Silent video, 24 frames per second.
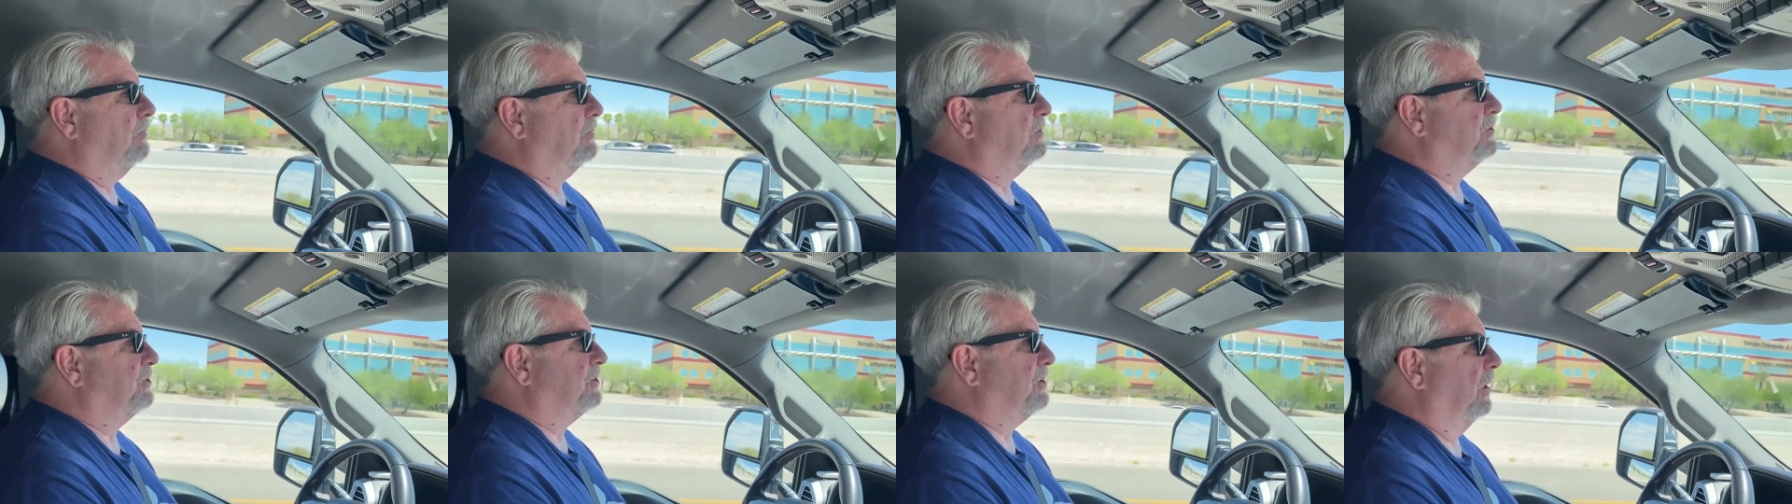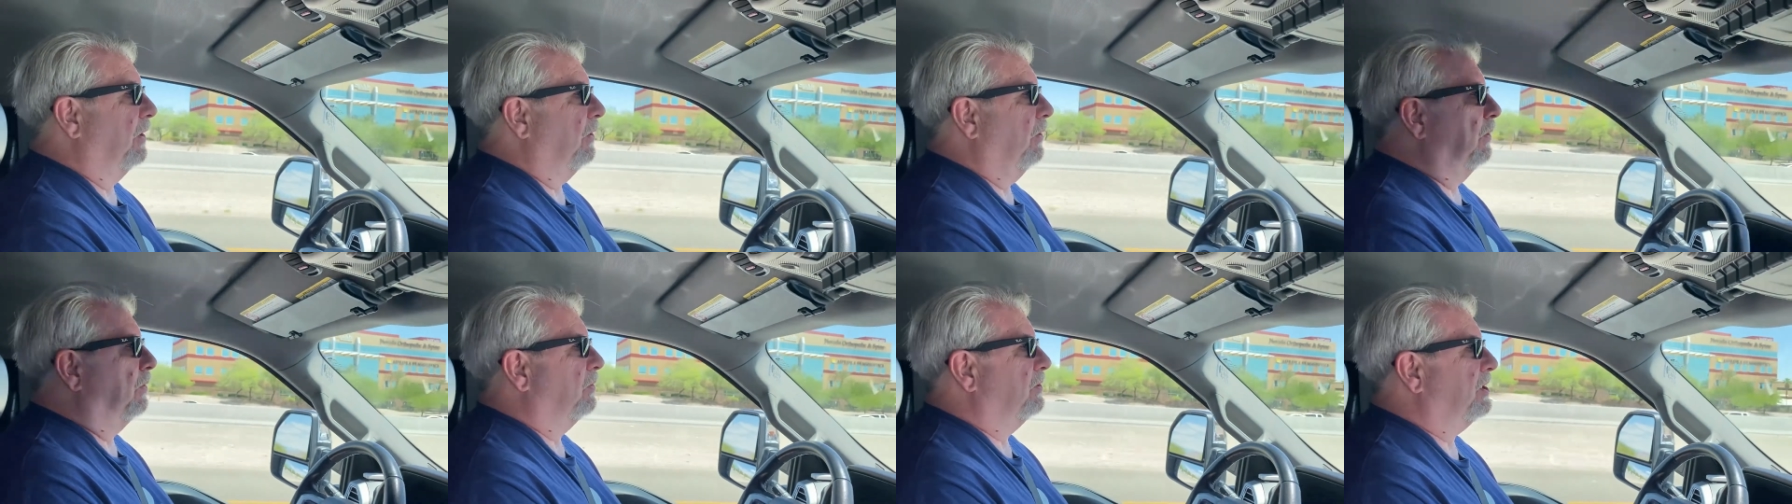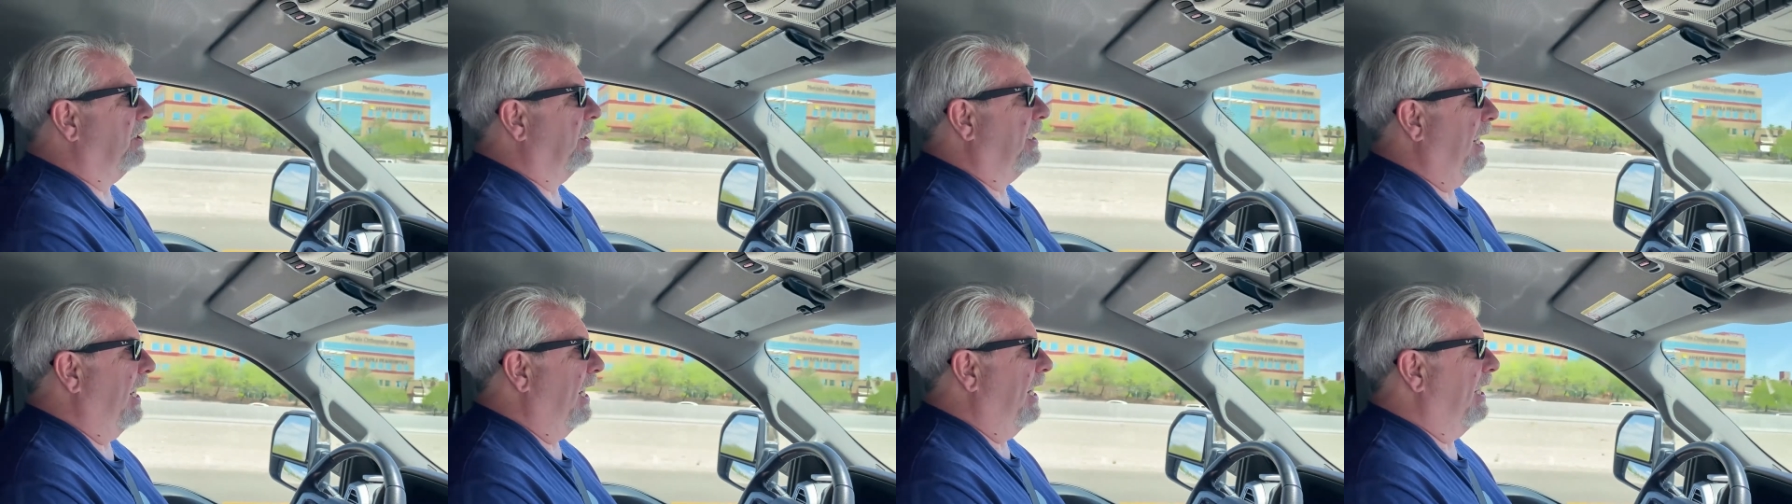So
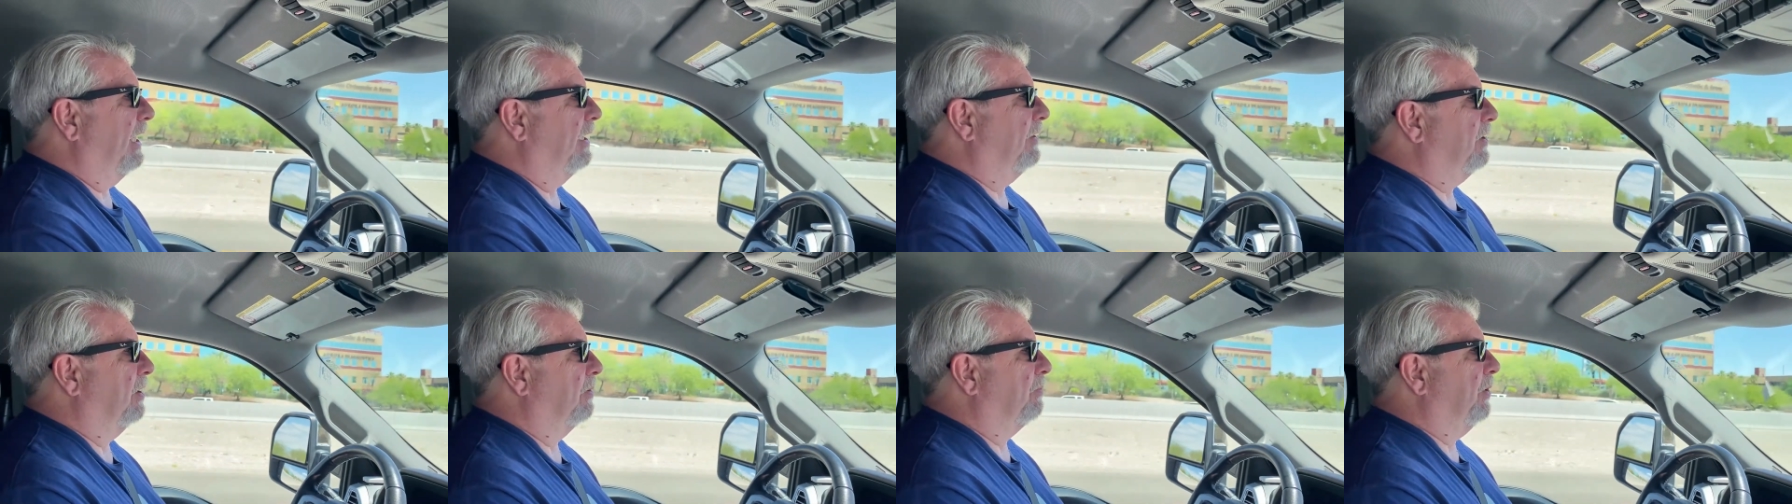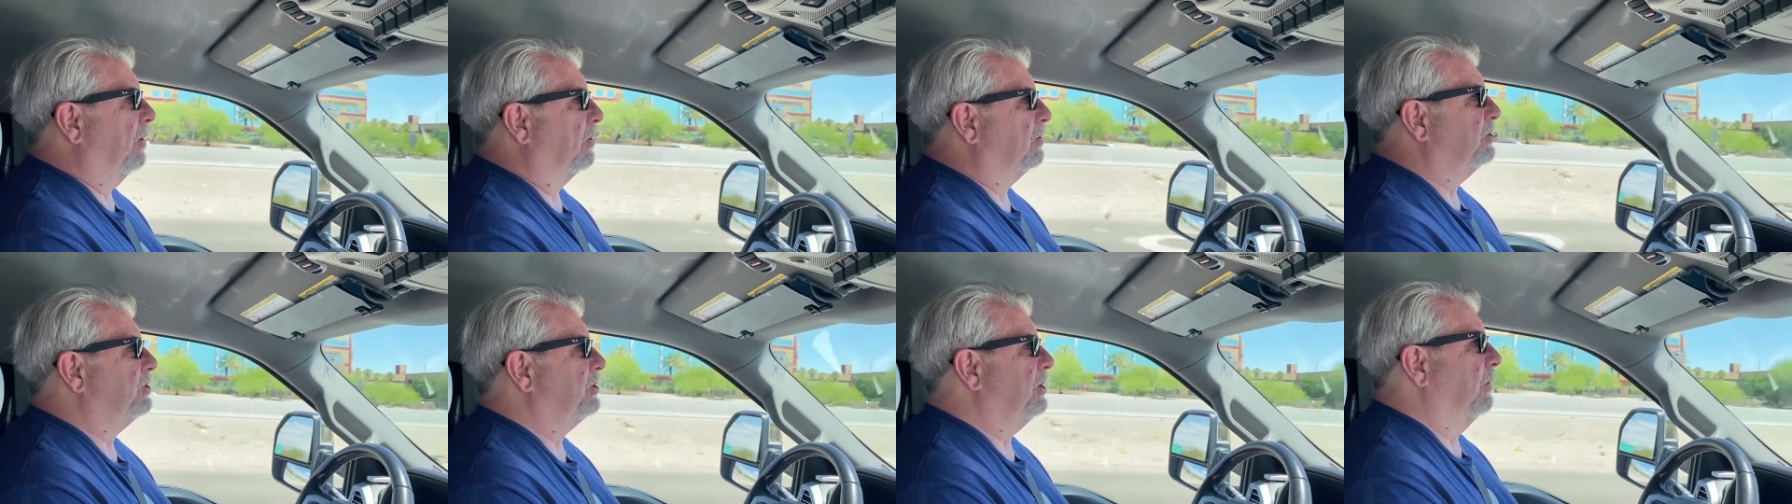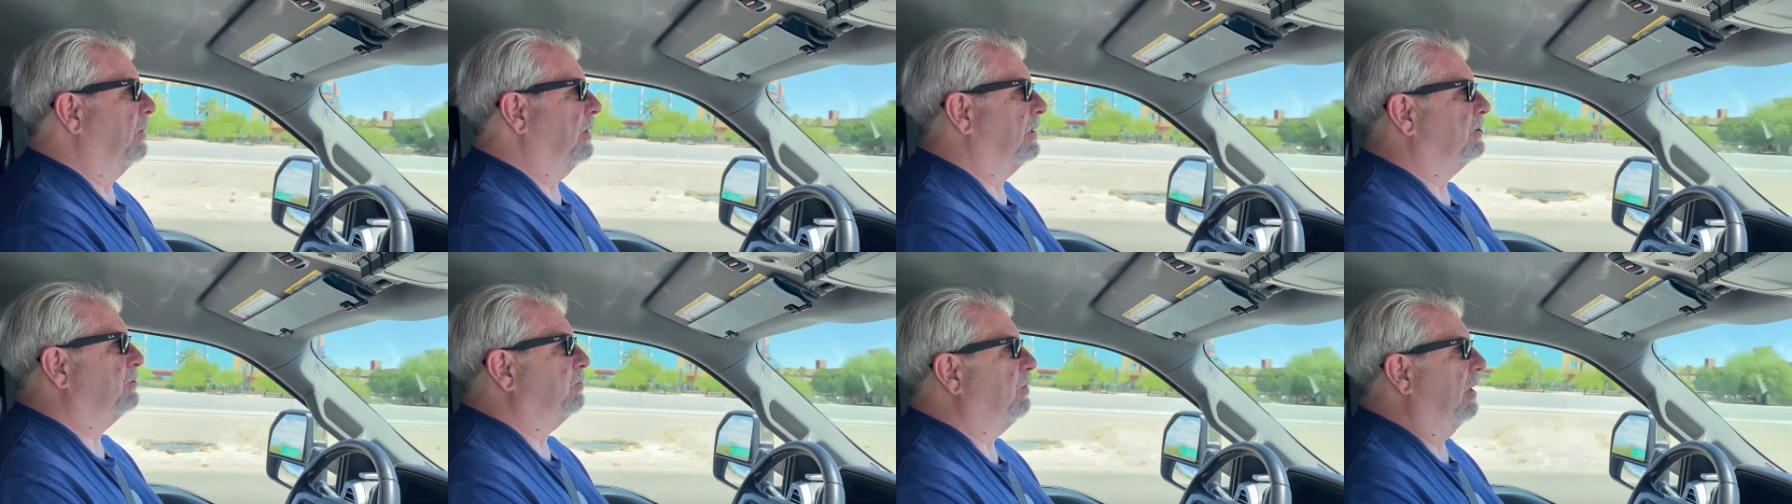today they're both
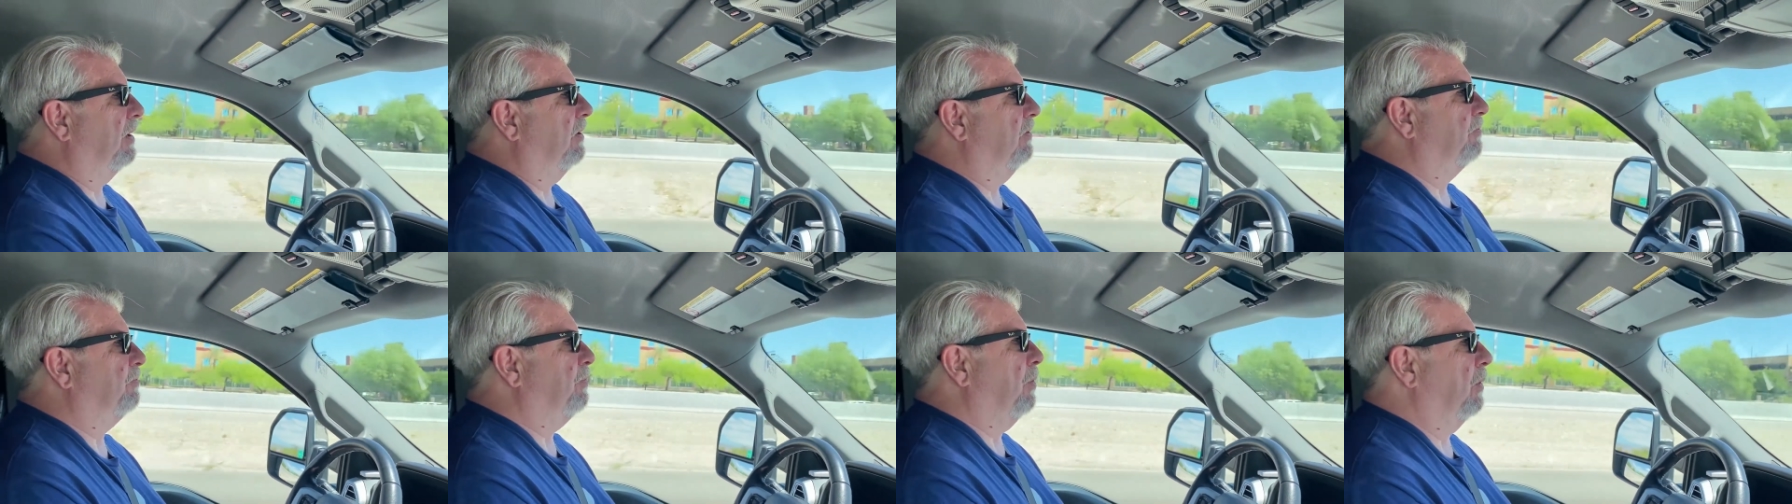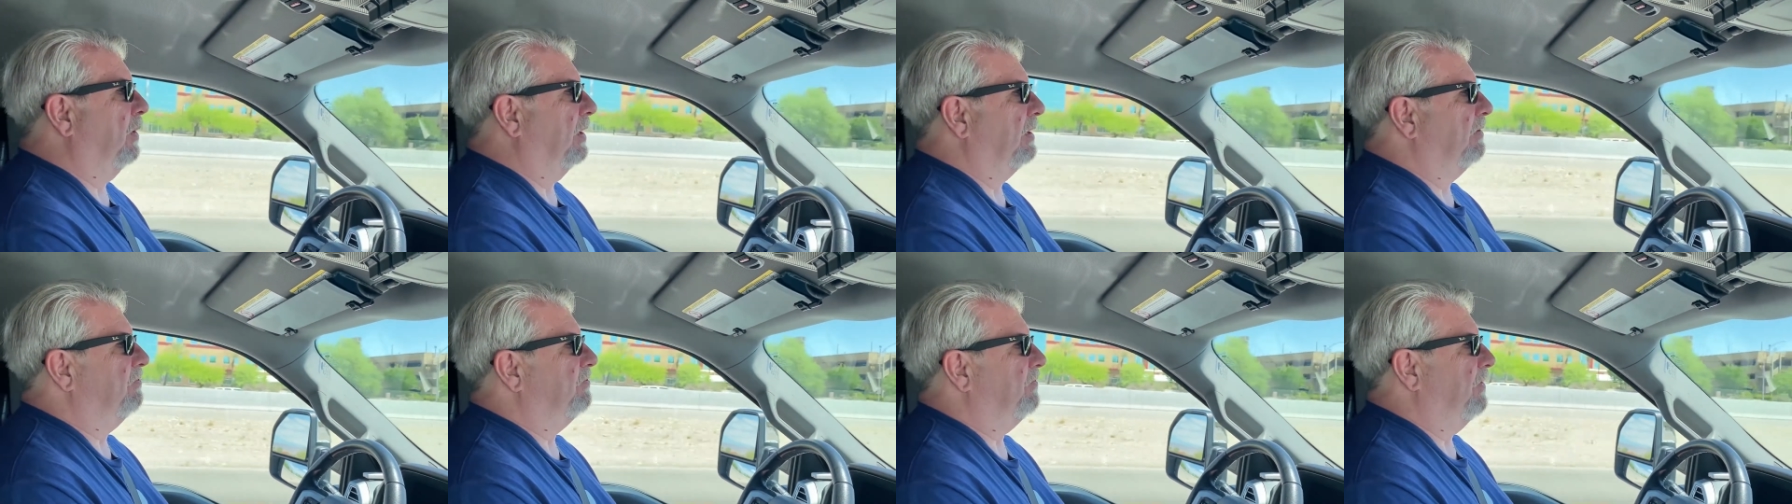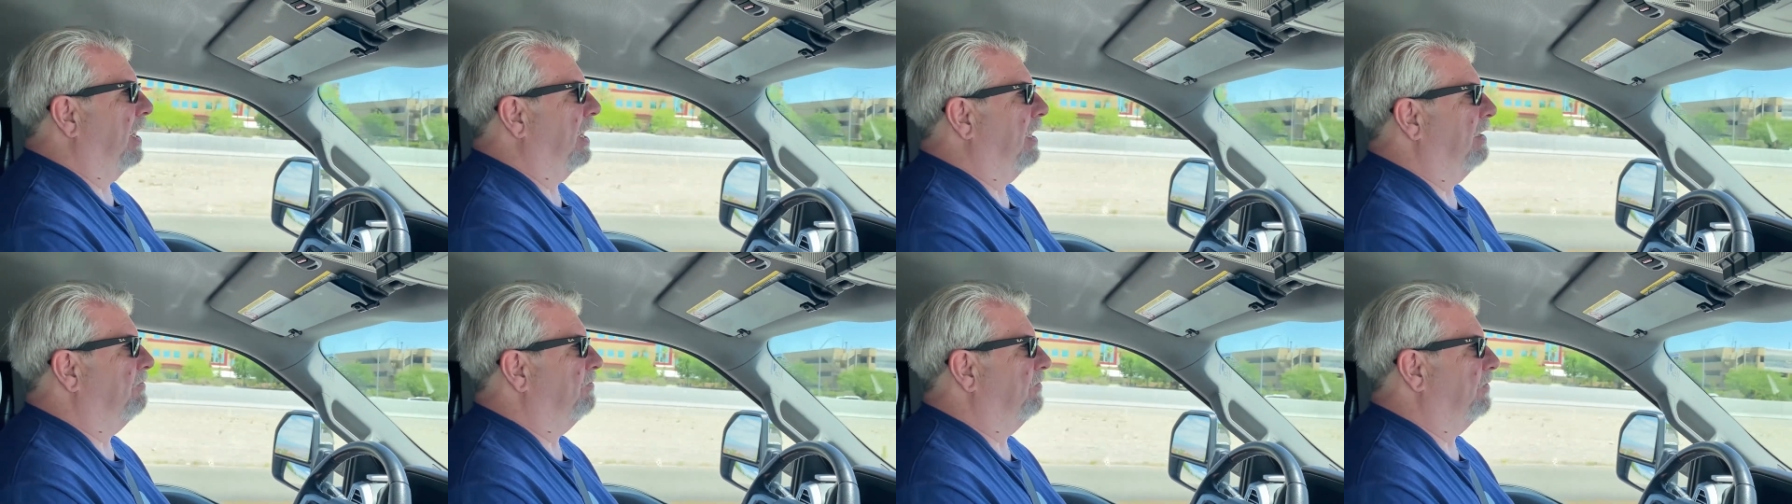showing
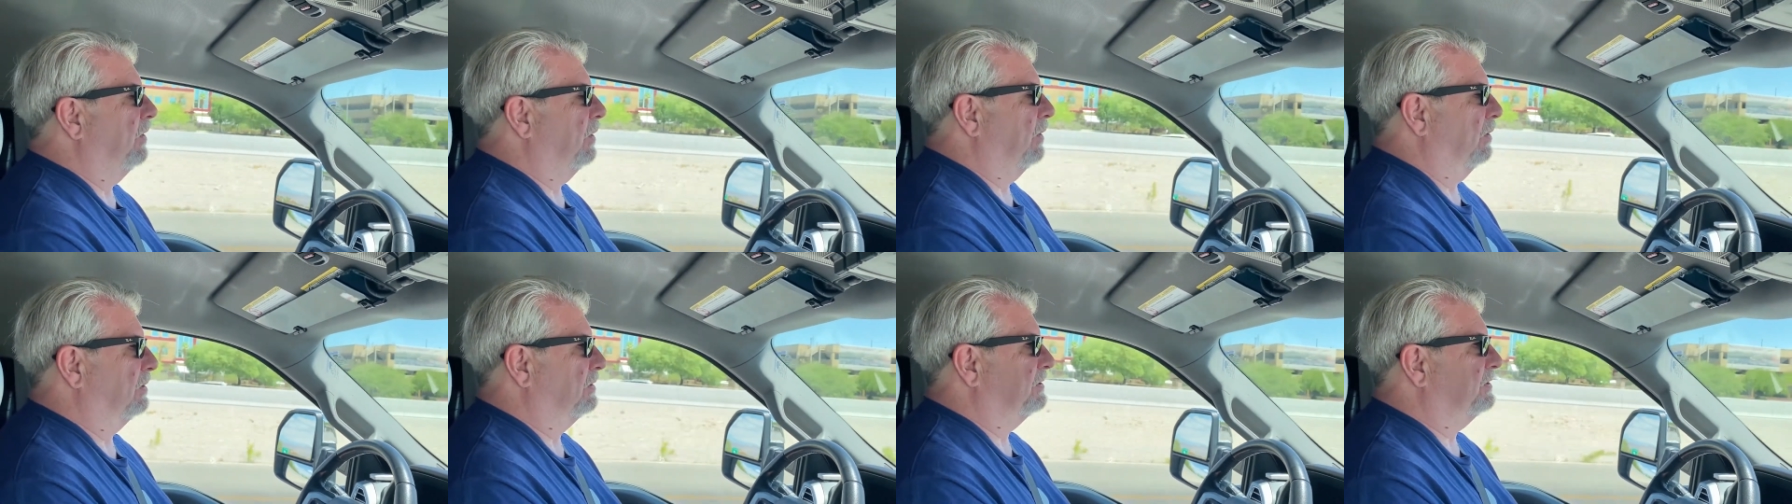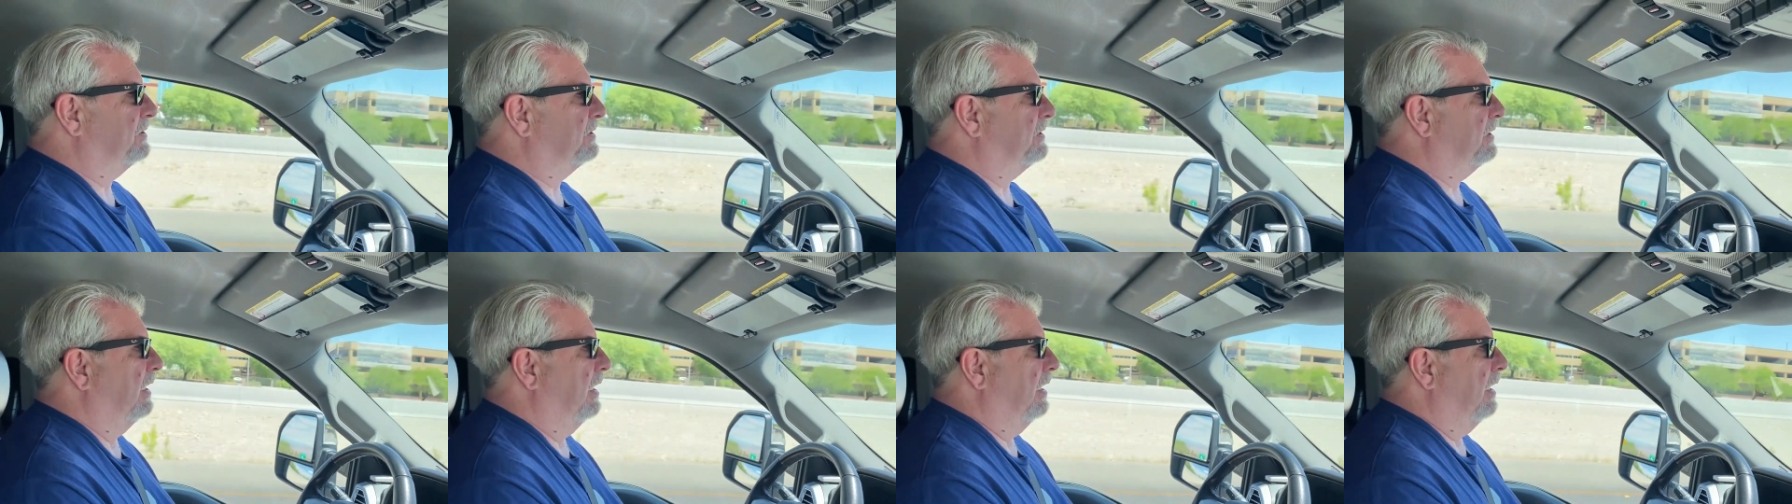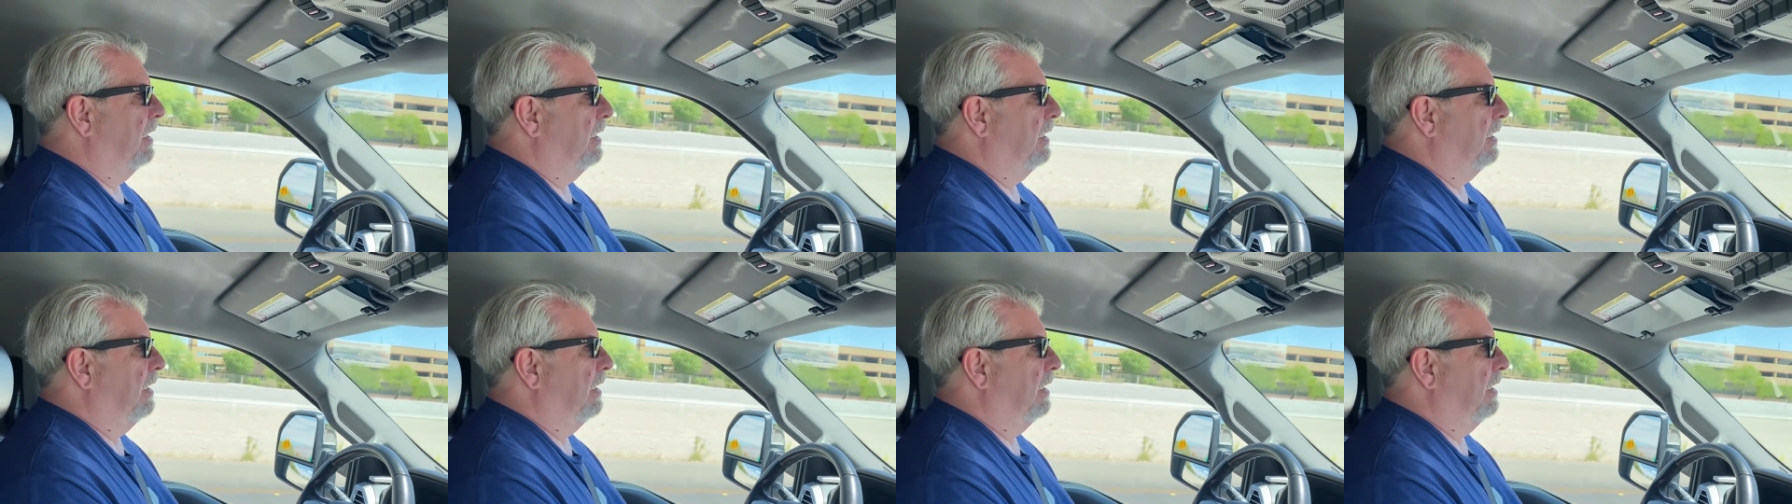12.5 volts